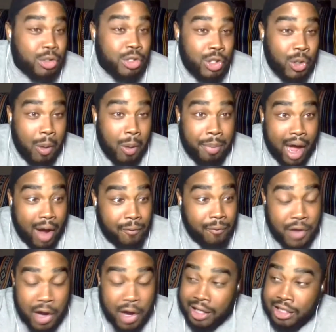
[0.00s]
to you about
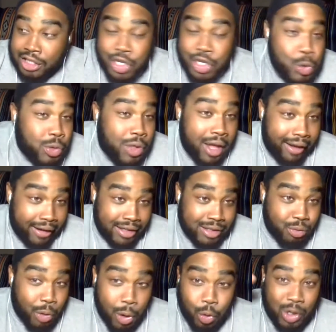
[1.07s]
fucking 2 things
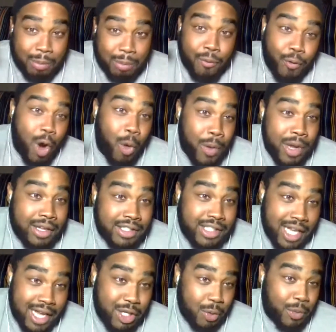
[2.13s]
real quick before we
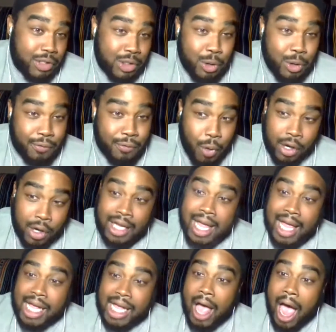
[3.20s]
continue with 240.
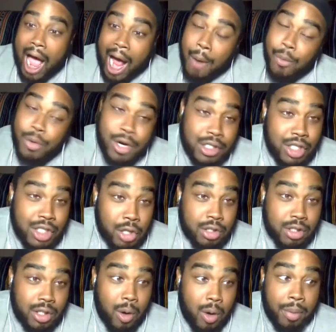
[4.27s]
Mm-hmm. I want to talk to
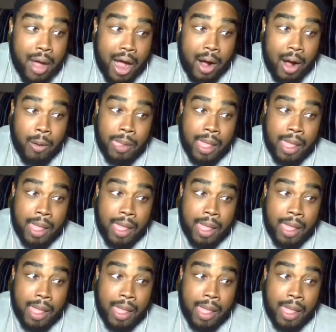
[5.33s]
you about